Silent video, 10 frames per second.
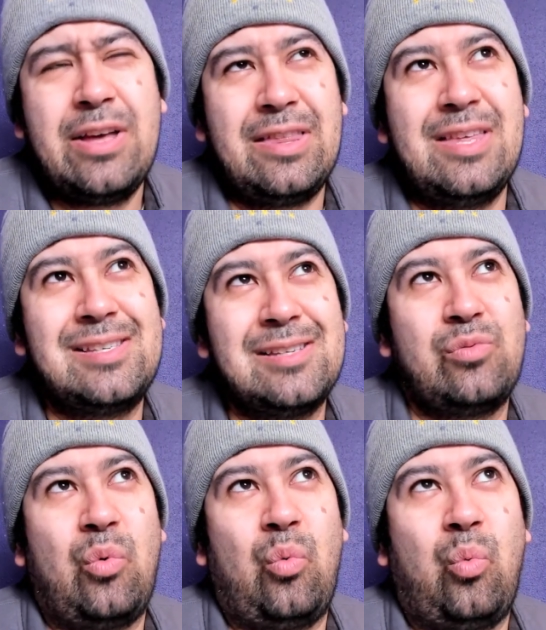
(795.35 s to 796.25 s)
This is
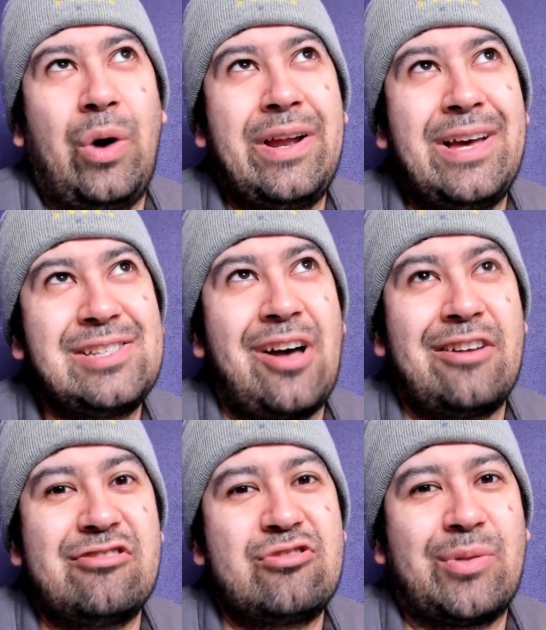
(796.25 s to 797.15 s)
what has
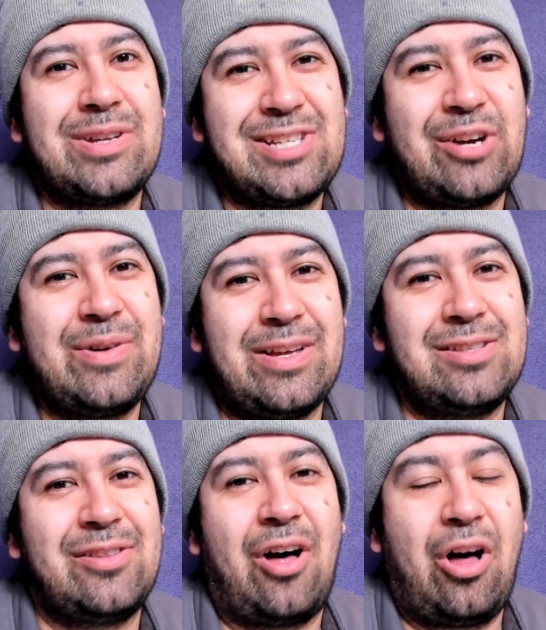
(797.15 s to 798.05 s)
gotten Troy Terry
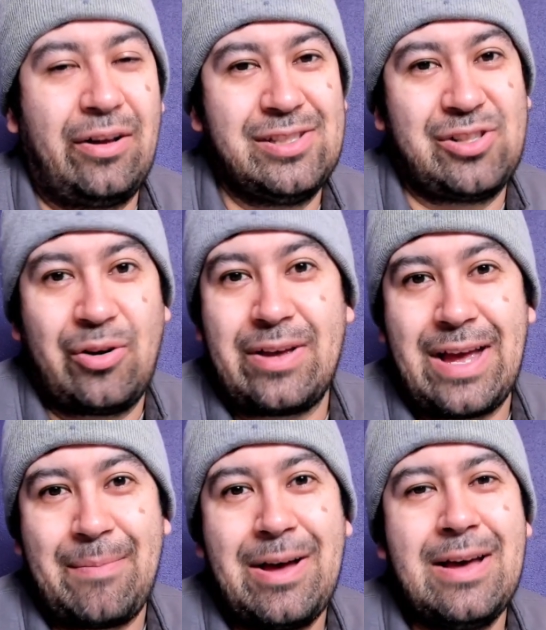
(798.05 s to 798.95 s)
into the All-Star
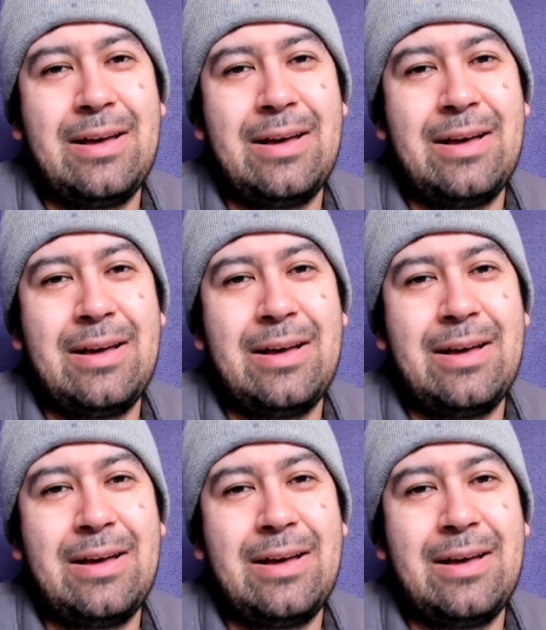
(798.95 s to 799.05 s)
game